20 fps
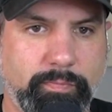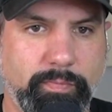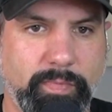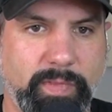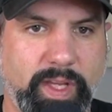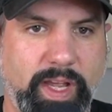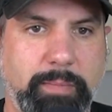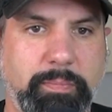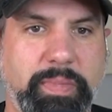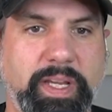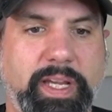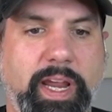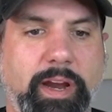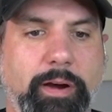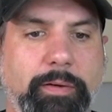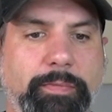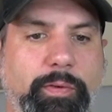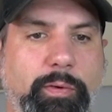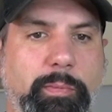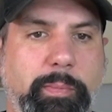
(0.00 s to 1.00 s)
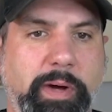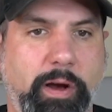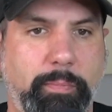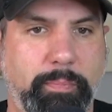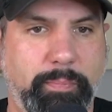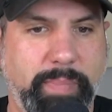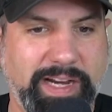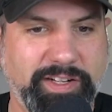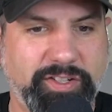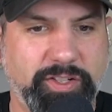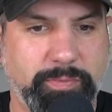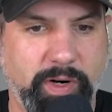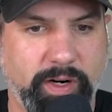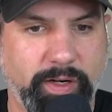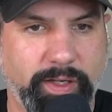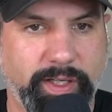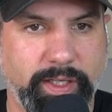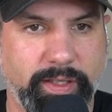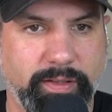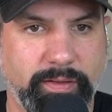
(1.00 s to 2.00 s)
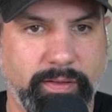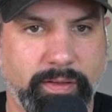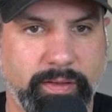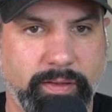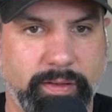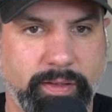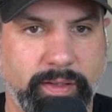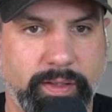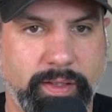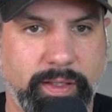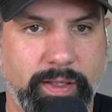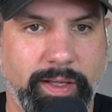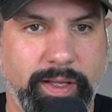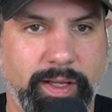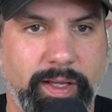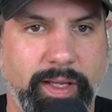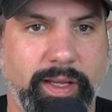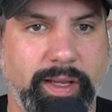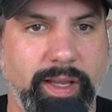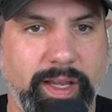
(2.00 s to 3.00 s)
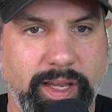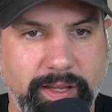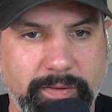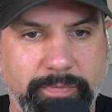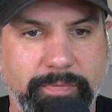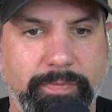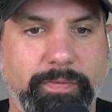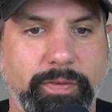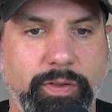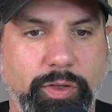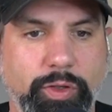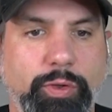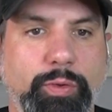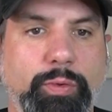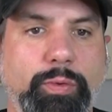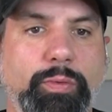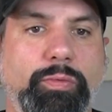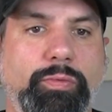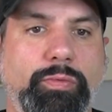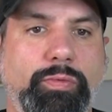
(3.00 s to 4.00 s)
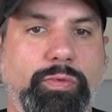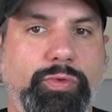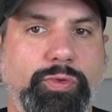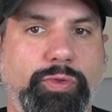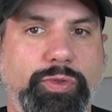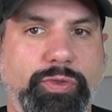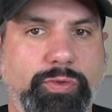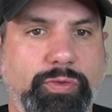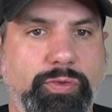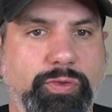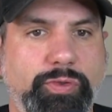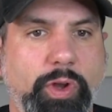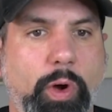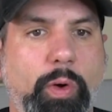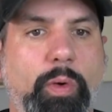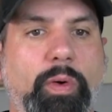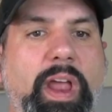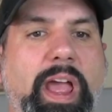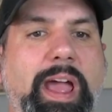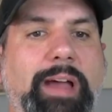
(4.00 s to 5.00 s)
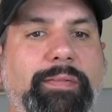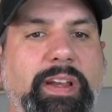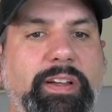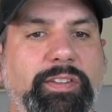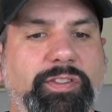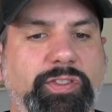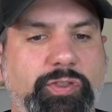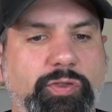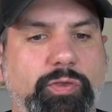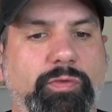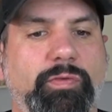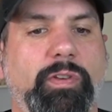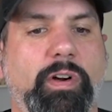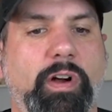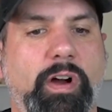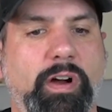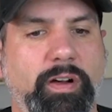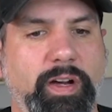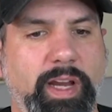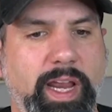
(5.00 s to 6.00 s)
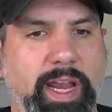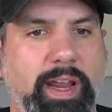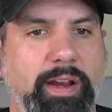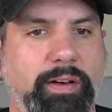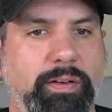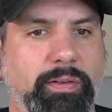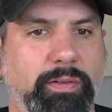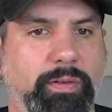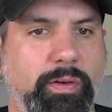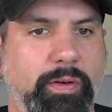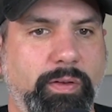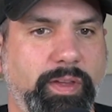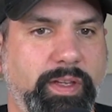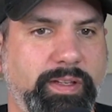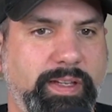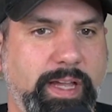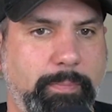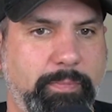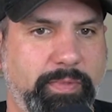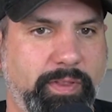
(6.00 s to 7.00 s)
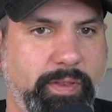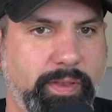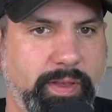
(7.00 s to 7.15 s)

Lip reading: and be careful about benchmarking if you don't have a strong handle on the depth of the